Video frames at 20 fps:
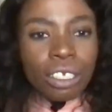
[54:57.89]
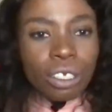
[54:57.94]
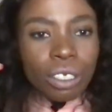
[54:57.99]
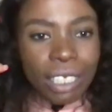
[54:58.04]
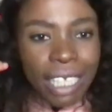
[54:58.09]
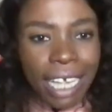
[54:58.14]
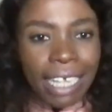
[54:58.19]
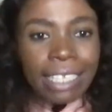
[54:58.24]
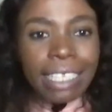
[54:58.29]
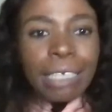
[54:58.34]

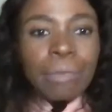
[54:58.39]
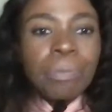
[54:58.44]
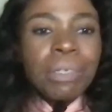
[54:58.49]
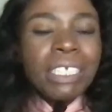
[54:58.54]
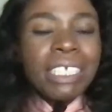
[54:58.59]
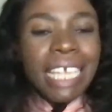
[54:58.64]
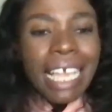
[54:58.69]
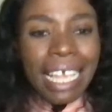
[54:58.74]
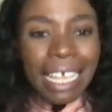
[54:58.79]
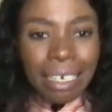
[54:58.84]
Take that
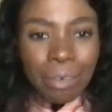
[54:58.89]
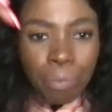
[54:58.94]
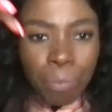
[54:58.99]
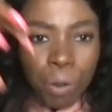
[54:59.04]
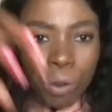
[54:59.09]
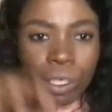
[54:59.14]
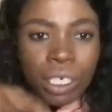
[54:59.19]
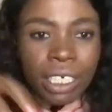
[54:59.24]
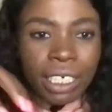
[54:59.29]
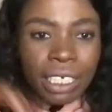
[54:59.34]
picture and
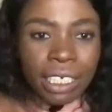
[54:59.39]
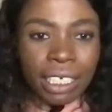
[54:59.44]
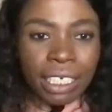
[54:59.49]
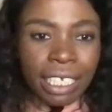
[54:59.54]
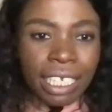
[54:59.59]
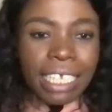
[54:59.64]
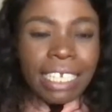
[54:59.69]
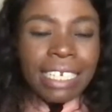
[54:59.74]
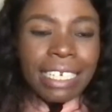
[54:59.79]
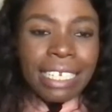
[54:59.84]
put it
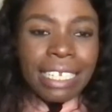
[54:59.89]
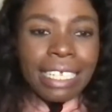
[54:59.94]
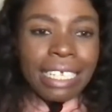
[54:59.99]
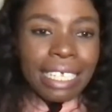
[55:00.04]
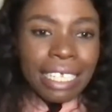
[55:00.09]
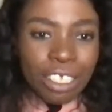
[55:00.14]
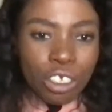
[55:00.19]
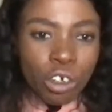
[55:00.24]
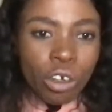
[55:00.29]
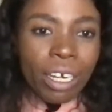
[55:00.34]
in
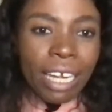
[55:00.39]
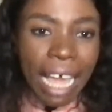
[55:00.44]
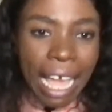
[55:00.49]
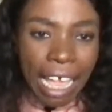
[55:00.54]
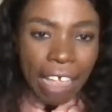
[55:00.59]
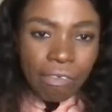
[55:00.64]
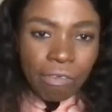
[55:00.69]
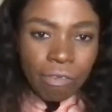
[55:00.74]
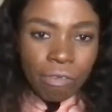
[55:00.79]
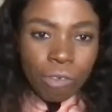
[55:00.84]
your
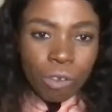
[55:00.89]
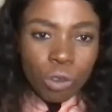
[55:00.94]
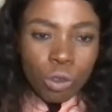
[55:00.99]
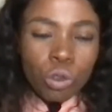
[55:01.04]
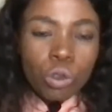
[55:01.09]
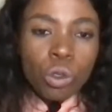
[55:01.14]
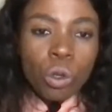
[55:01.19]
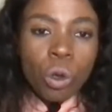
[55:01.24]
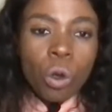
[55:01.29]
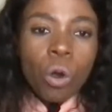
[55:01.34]
life.
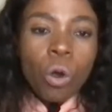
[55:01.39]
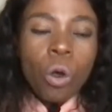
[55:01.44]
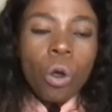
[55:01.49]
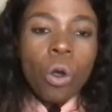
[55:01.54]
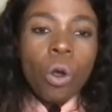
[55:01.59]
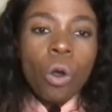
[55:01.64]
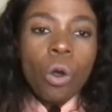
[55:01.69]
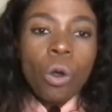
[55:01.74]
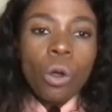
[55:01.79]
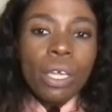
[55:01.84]

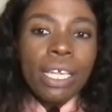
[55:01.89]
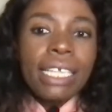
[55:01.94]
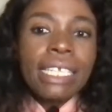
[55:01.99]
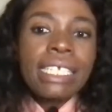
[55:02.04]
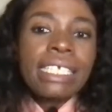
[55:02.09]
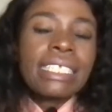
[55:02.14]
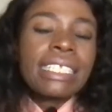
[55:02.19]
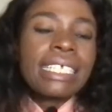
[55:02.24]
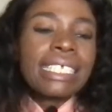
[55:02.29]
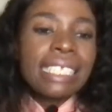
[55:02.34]
So it
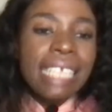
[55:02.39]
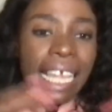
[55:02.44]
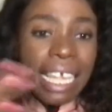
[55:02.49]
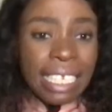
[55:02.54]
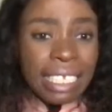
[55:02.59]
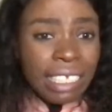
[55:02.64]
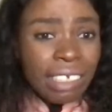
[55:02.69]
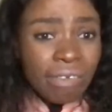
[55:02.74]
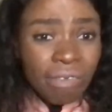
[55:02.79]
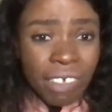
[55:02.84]
is a
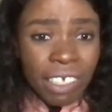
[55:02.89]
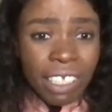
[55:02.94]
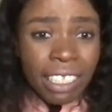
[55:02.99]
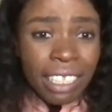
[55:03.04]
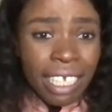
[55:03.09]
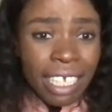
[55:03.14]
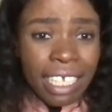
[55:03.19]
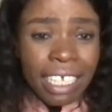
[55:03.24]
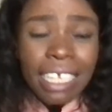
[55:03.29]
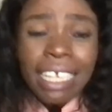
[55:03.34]
scientific
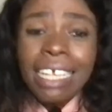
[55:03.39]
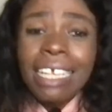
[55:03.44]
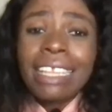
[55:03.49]
thing